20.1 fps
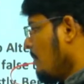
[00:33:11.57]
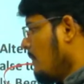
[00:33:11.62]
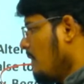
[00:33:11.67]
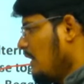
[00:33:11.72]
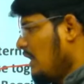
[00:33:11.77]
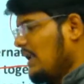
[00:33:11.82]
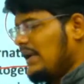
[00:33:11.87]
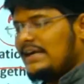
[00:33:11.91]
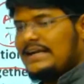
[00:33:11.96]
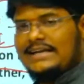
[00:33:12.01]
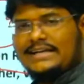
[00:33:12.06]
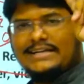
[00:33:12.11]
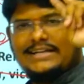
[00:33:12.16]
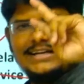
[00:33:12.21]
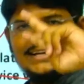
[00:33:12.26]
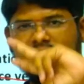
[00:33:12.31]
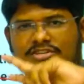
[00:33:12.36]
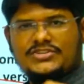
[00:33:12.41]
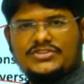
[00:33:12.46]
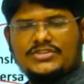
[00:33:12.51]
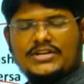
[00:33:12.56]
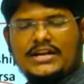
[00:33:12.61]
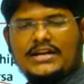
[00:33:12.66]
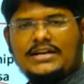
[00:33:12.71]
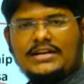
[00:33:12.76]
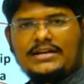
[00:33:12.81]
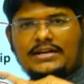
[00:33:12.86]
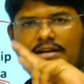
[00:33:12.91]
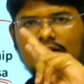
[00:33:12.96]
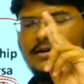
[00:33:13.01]

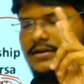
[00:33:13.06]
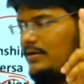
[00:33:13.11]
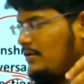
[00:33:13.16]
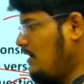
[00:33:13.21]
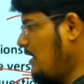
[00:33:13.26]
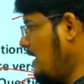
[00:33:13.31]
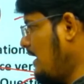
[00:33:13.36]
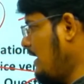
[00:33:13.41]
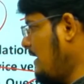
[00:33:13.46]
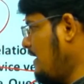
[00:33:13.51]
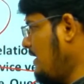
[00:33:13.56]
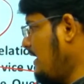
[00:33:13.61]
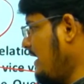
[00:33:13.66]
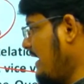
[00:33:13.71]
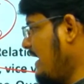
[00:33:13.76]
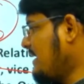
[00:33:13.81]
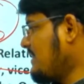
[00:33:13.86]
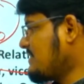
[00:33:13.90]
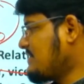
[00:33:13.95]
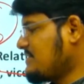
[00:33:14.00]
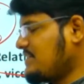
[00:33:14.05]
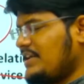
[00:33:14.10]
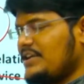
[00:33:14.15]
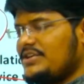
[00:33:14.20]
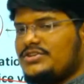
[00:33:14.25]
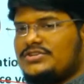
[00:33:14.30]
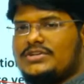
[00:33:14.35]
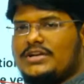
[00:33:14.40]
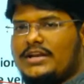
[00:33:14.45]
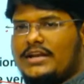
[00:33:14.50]
Intention and
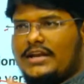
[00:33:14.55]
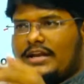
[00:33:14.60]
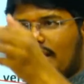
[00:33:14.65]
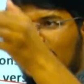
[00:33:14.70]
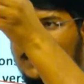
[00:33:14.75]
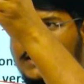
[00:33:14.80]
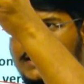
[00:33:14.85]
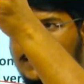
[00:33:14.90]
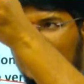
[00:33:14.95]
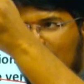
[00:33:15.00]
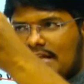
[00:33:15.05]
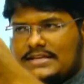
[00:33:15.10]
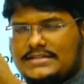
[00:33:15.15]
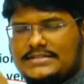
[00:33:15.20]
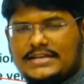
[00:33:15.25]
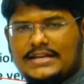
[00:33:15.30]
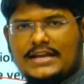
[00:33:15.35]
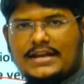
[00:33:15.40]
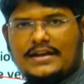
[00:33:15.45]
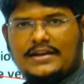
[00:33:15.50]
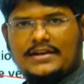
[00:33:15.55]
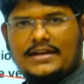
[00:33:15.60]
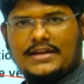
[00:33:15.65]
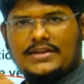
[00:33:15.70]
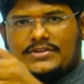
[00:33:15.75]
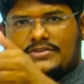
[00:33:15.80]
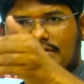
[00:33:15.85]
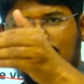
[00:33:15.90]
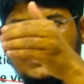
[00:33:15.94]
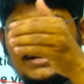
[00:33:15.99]
extension. Increasing
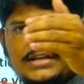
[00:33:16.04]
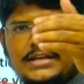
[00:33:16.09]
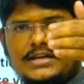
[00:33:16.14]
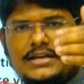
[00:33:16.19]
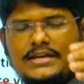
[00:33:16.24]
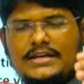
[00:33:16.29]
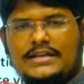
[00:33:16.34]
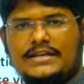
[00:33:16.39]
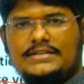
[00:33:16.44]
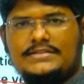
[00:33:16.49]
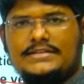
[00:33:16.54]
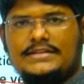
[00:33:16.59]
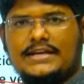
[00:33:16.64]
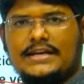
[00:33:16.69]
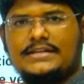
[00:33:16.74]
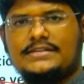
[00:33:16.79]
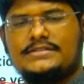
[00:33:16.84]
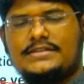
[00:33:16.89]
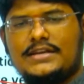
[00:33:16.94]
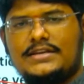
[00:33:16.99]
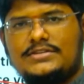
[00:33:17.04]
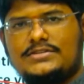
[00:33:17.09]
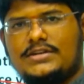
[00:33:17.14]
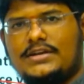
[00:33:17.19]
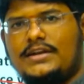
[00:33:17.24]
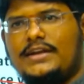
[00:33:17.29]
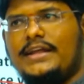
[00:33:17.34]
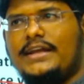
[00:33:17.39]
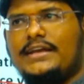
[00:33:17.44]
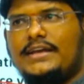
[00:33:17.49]
intention, increasing
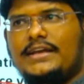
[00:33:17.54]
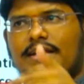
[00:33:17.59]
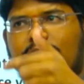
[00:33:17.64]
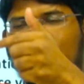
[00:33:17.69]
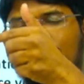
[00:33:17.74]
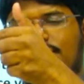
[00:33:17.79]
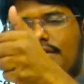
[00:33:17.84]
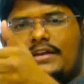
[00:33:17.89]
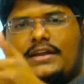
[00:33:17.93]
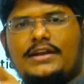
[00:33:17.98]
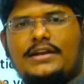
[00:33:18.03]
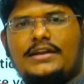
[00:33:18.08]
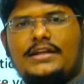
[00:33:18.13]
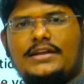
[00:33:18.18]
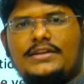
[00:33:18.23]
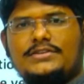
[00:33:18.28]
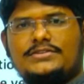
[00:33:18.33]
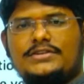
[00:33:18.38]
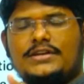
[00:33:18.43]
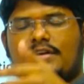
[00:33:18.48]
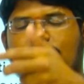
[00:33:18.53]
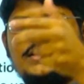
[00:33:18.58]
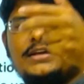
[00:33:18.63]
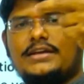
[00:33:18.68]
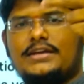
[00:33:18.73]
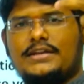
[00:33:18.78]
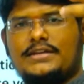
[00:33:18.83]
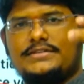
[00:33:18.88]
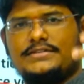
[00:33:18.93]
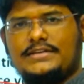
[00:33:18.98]
extension. Decreasing intention,
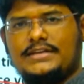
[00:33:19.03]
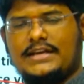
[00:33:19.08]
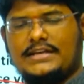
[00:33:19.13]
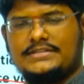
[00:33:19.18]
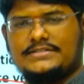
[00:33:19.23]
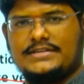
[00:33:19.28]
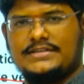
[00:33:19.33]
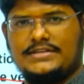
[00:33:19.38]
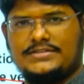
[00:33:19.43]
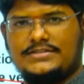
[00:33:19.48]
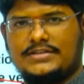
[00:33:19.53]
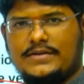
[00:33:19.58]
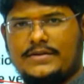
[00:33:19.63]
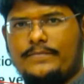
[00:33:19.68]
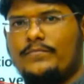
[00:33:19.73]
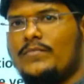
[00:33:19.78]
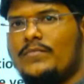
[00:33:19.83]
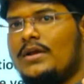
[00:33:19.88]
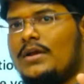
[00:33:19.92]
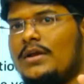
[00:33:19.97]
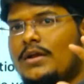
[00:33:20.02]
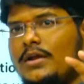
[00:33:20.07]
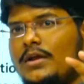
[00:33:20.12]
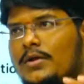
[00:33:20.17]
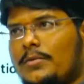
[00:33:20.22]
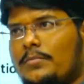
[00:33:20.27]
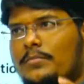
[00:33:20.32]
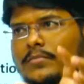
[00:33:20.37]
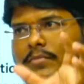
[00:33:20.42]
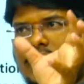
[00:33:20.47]
decreasing extension.
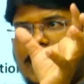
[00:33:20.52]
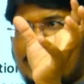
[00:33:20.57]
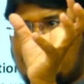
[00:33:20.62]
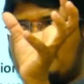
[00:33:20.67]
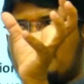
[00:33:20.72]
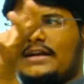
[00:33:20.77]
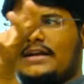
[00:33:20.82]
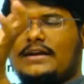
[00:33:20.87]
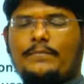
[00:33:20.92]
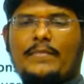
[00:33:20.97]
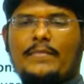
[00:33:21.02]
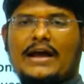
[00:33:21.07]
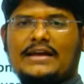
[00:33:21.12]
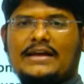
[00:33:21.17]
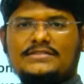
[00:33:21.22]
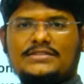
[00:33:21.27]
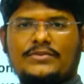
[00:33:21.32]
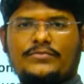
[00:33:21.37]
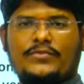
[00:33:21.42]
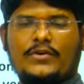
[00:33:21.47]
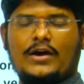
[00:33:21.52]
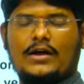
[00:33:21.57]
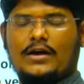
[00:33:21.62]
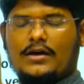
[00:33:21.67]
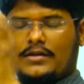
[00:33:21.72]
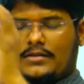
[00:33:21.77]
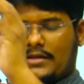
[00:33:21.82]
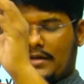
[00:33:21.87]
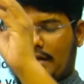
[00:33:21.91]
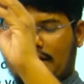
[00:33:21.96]
Like that, math
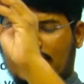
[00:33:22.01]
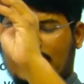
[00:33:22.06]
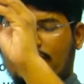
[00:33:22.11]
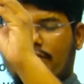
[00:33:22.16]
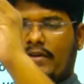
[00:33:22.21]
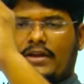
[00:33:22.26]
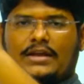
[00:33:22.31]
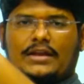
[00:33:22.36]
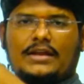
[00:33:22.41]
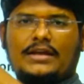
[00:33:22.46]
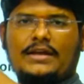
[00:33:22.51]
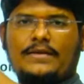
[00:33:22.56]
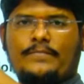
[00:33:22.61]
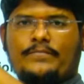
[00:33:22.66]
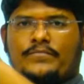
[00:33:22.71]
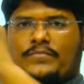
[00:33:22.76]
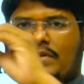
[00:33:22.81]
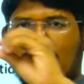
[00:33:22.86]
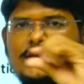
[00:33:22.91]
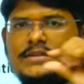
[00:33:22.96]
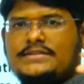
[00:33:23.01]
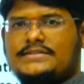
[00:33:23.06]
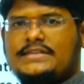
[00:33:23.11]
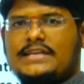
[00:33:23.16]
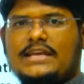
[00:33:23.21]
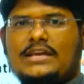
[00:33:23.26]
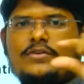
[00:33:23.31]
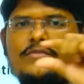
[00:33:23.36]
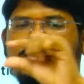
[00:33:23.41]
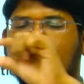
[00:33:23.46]
they are giving in a
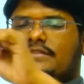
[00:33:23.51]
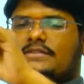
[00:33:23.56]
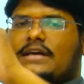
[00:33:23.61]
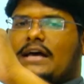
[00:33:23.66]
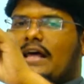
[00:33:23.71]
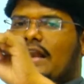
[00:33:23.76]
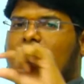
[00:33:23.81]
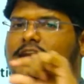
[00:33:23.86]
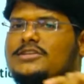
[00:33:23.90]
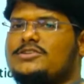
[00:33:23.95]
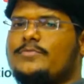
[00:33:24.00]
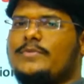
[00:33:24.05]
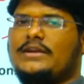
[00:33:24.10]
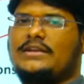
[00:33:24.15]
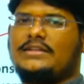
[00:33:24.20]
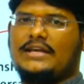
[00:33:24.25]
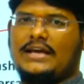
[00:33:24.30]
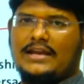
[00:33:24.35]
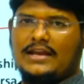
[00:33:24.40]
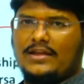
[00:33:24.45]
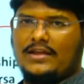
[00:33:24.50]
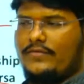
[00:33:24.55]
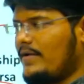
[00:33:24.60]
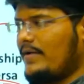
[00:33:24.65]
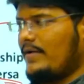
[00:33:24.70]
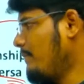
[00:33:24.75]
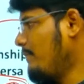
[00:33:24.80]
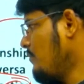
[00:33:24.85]
sequence arrangement they are giving.